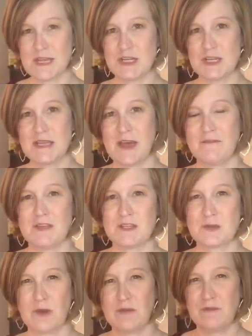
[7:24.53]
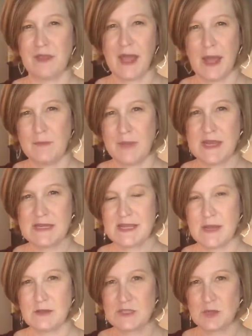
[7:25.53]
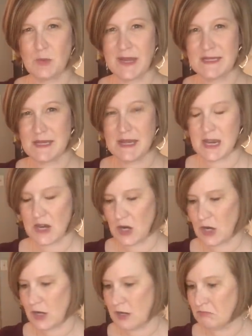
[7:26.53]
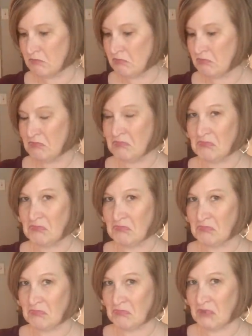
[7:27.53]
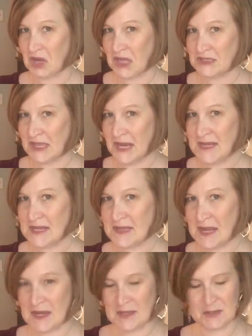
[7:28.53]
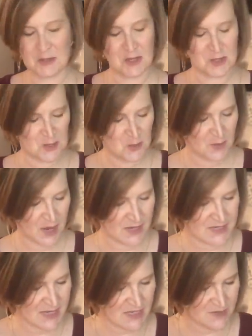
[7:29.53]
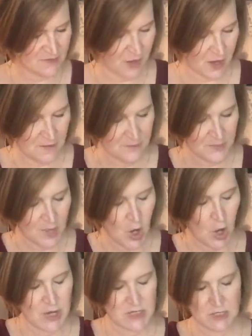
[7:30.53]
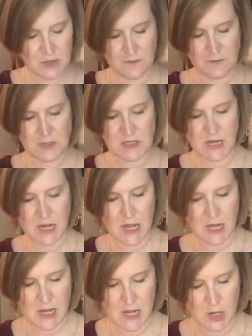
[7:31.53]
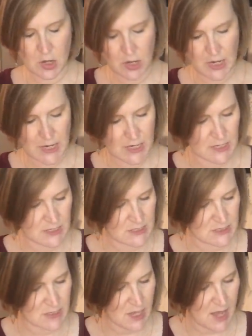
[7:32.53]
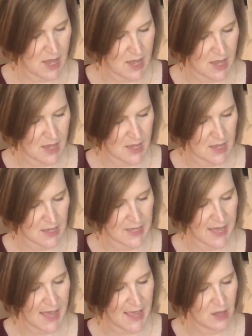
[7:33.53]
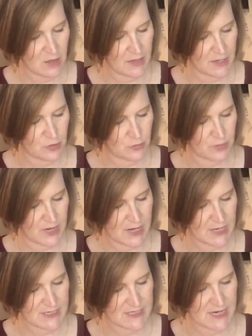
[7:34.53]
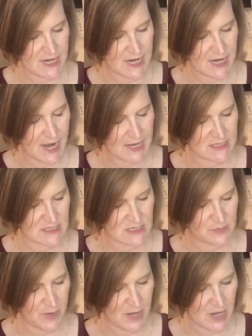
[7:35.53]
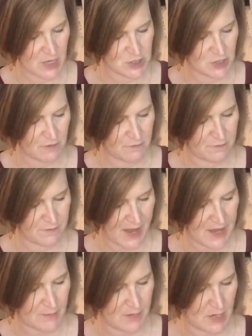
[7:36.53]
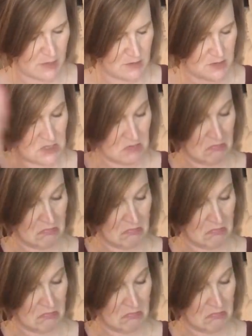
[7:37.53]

They just have the sort of V I B sales twice a year. I like that they included coupons. That's fun. All right, so the first thing in here is a kale and green tea and spinach vitamins.